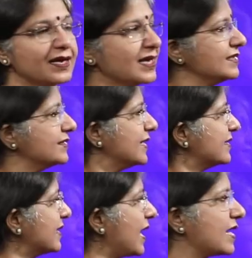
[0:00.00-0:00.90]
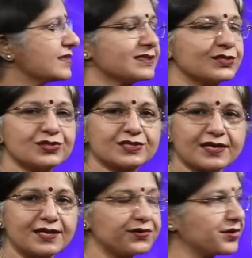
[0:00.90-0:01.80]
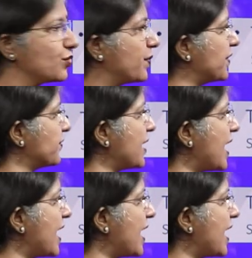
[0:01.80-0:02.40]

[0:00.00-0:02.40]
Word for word: In 10th class, you studied trigonometry